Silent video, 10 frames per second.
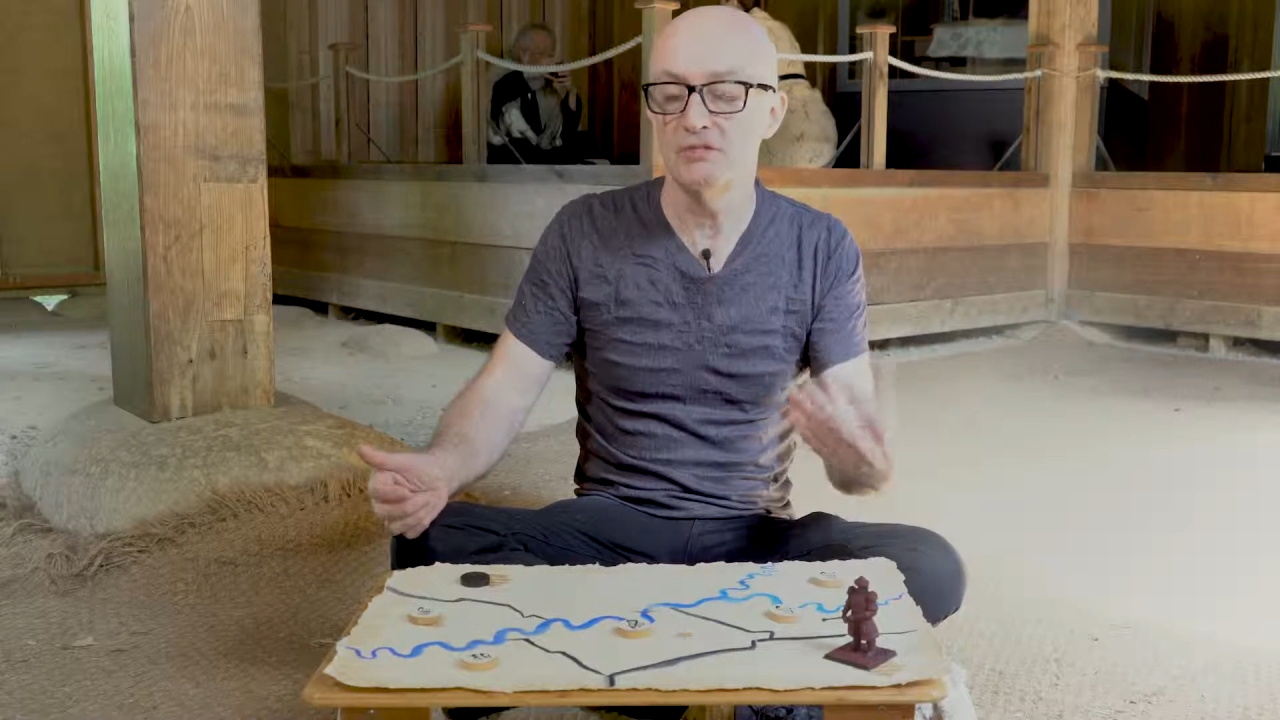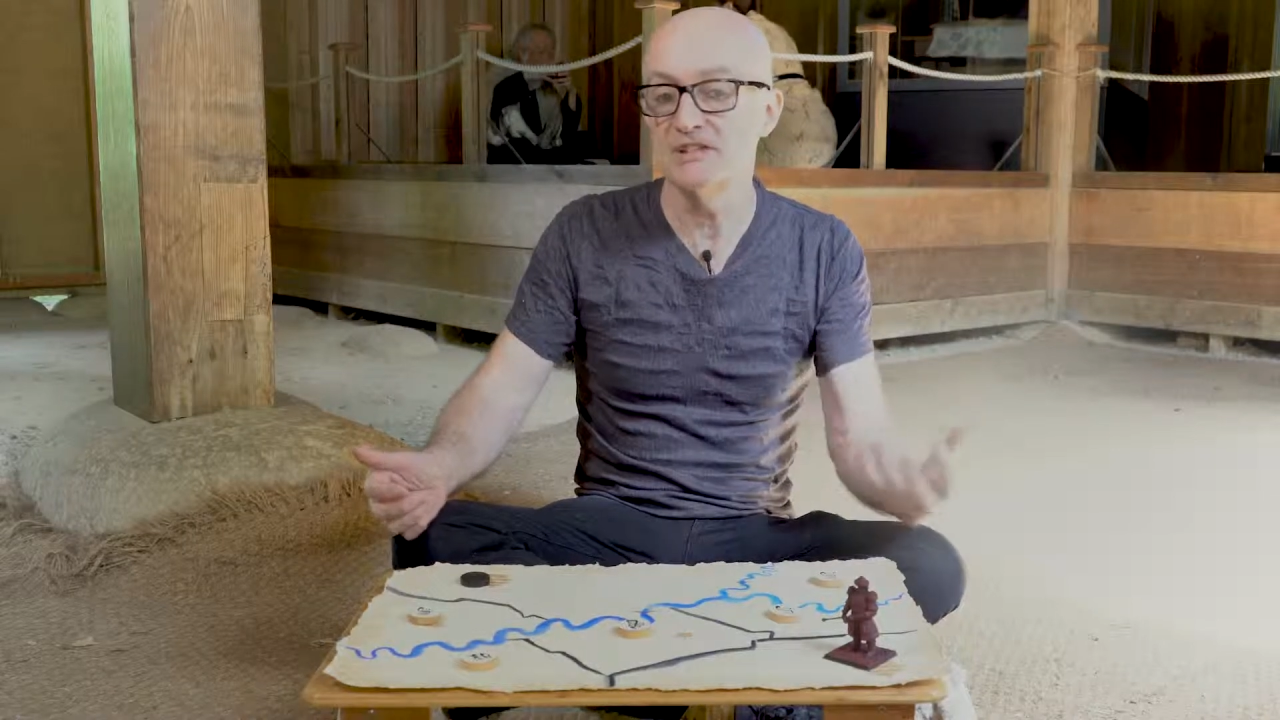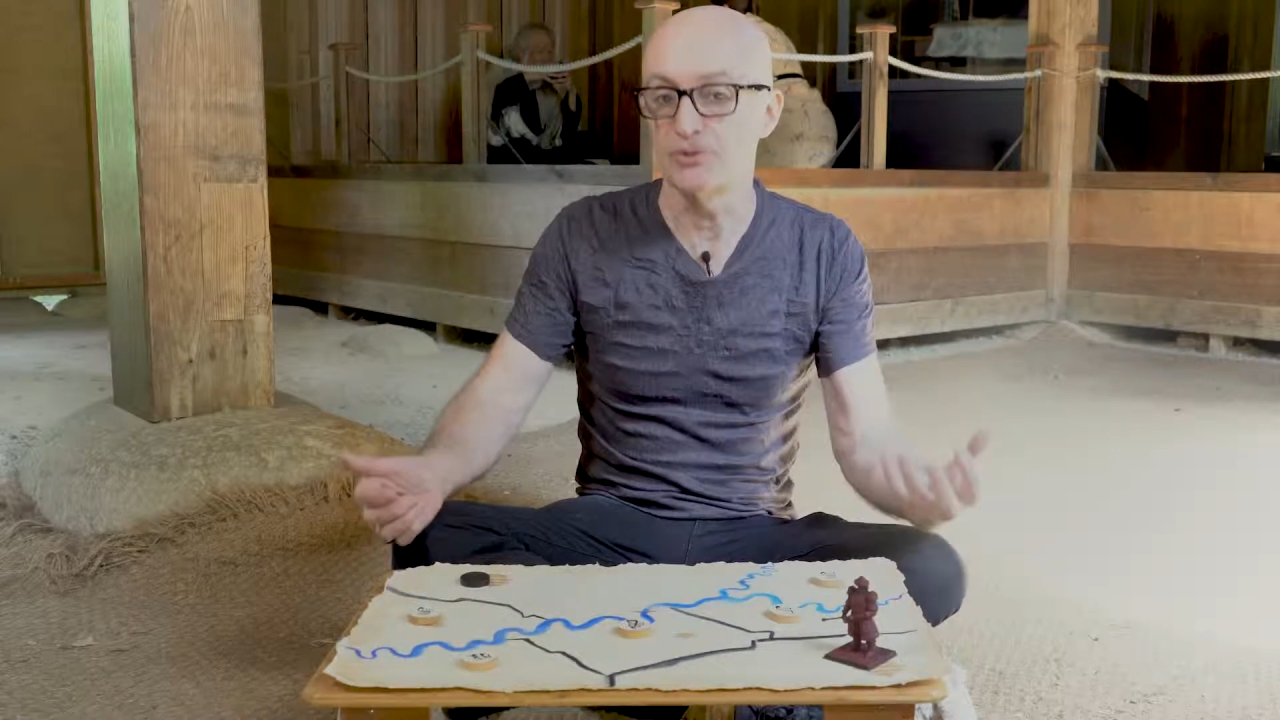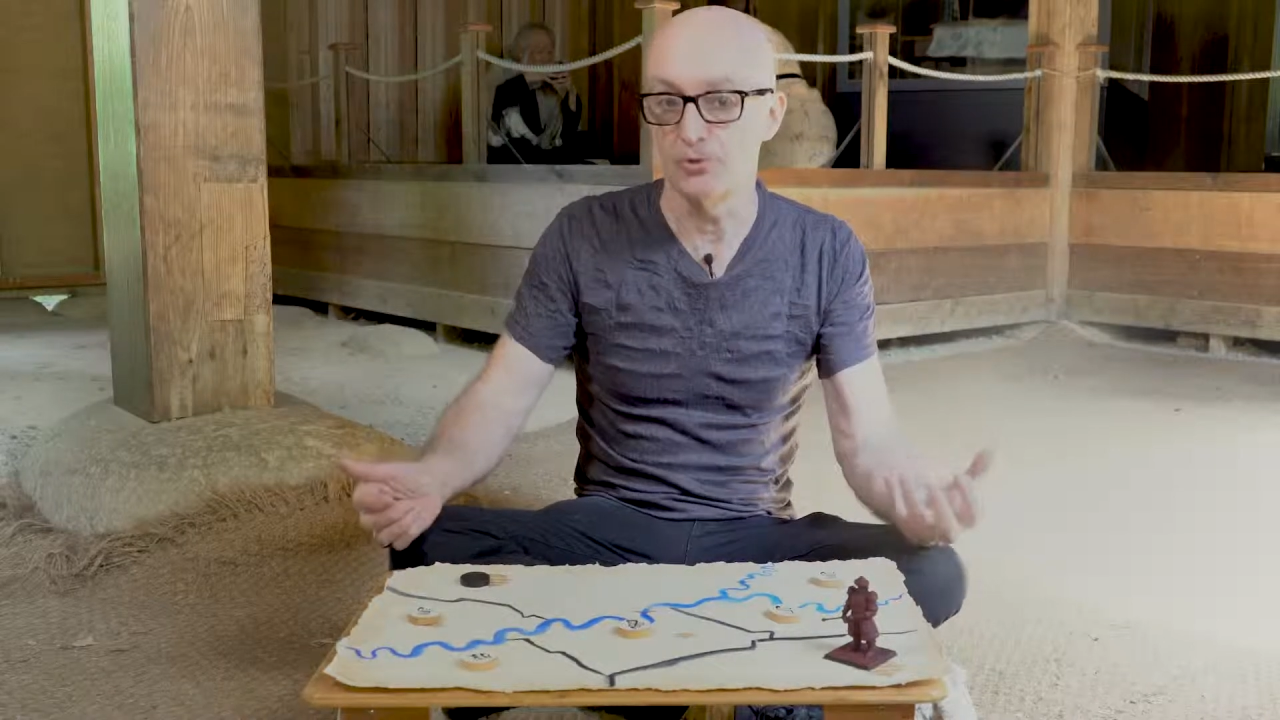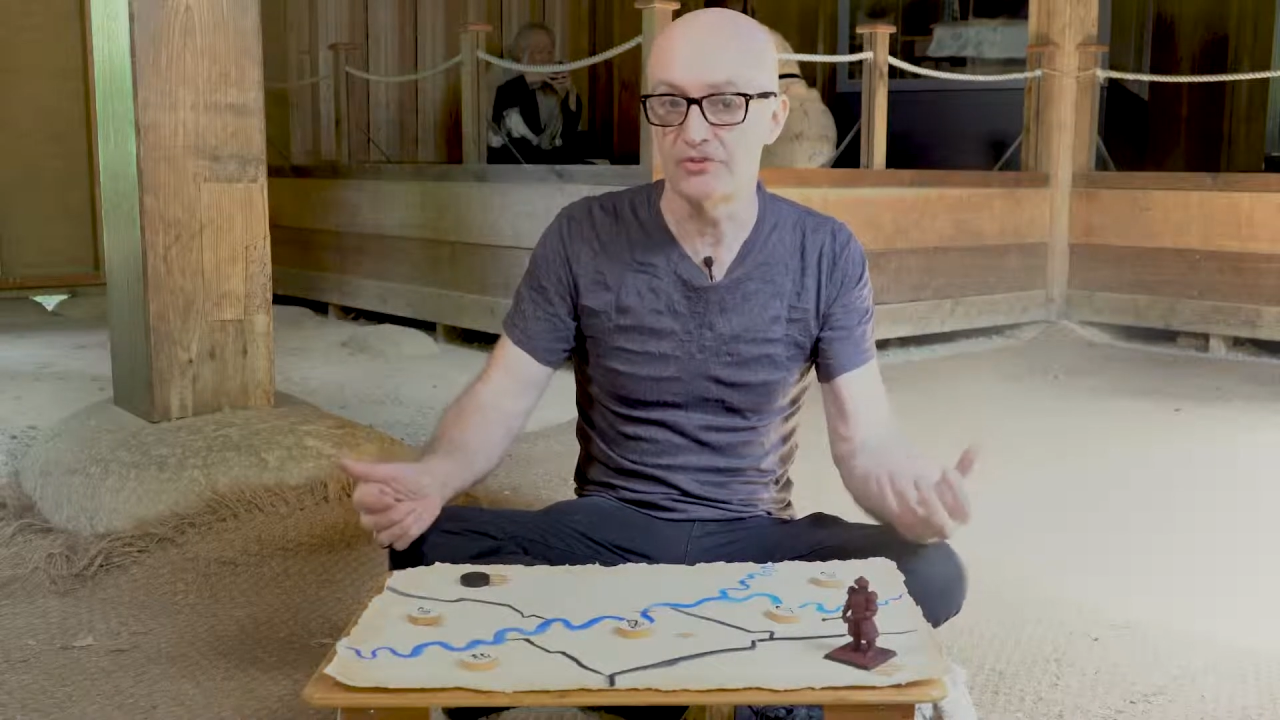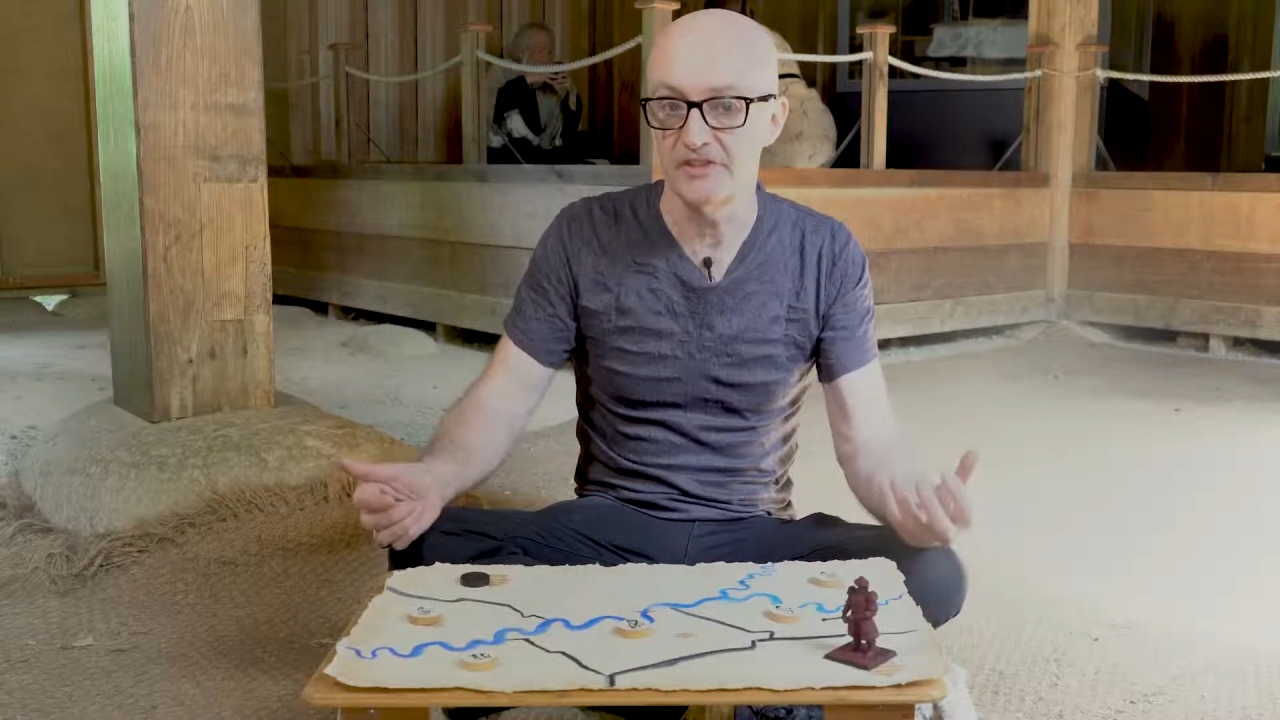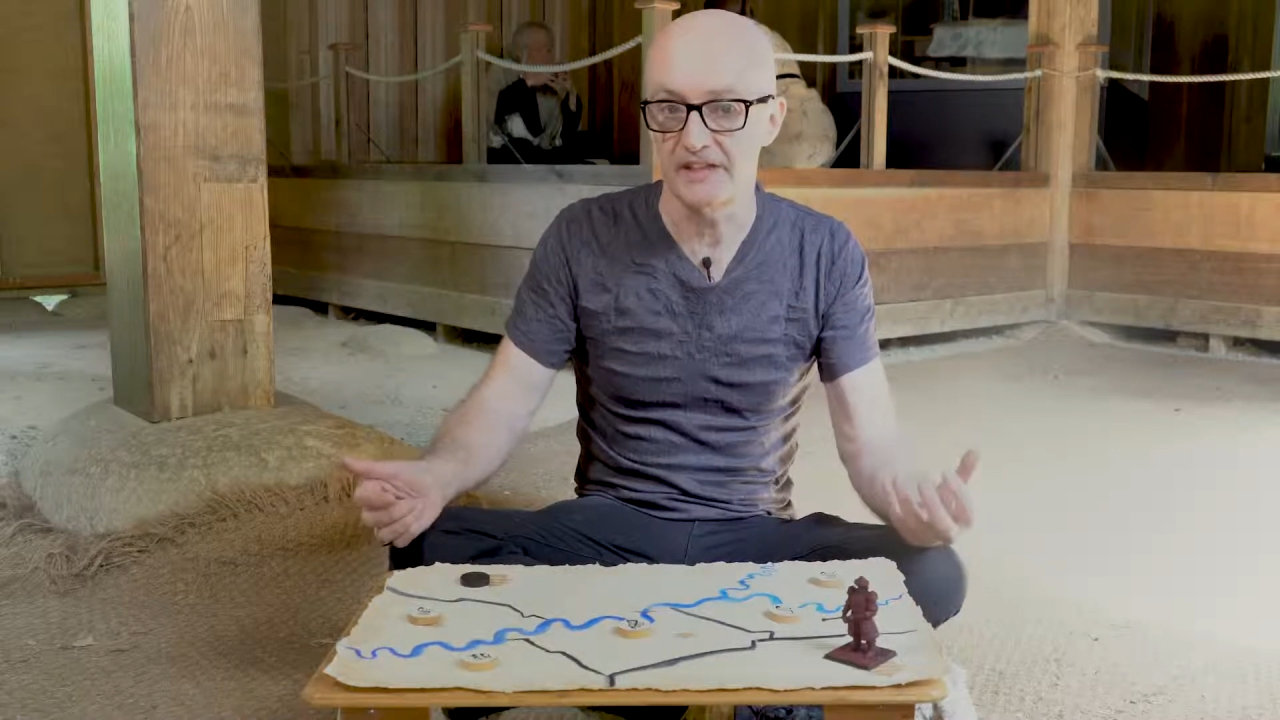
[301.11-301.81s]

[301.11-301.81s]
resource